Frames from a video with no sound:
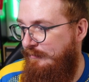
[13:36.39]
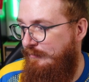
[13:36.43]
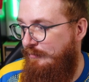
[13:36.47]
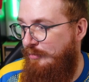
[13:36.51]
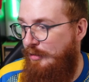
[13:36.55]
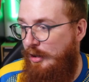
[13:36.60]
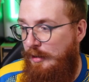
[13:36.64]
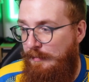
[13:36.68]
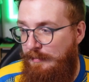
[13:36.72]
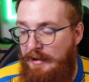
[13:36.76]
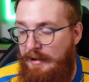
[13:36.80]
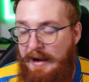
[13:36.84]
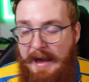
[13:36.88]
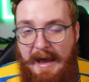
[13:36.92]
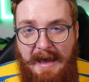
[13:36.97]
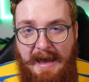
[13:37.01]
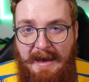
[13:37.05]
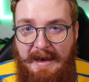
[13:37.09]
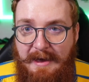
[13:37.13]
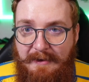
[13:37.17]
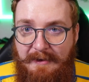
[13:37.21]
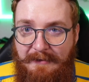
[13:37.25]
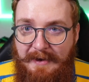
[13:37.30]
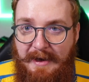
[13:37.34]
Proper
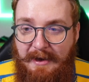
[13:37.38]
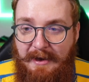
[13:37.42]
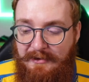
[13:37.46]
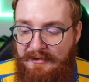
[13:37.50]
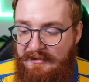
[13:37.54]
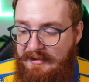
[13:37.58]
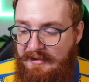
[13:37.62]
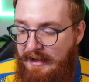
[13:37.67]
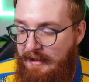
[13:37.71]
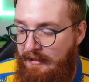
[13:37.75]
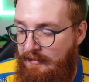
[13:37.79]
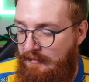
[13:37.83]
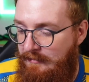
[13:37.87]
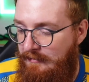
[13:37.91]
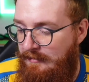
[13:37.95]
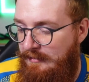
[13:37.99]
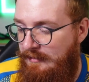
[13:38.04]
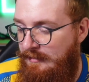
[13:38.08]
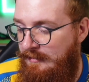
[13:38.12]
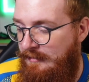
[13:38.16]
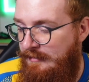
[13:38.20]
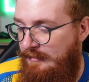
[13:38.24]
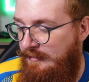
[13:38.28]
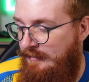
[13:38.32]
NFL style.
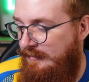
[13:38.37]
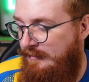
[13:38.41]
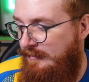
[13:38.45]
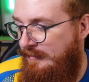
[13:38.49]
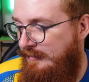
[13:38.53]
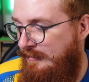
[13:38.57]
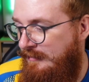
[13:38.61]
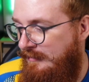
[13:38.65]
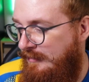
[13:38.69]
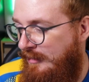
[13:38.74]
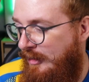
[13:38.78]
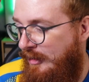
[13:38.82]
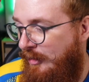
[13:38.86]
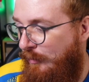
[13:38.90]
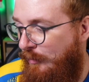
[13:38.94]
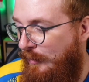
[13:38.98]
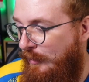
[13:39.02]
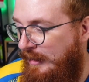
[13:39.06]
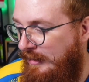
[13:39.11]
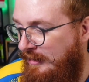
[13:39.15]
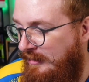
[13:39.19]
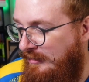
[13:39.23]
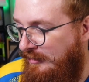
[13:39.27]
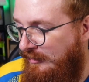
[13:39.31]
A
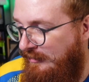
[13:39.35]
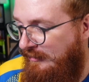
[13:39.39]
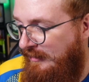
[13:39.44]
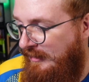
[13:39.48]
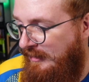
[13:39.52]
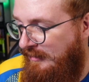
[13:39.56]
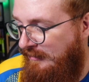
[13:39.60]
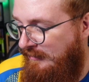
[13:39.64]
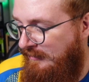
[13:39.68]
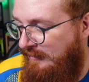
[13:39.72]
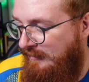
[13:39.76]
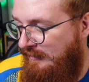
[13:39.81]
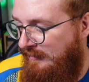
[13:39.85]
win and you're in.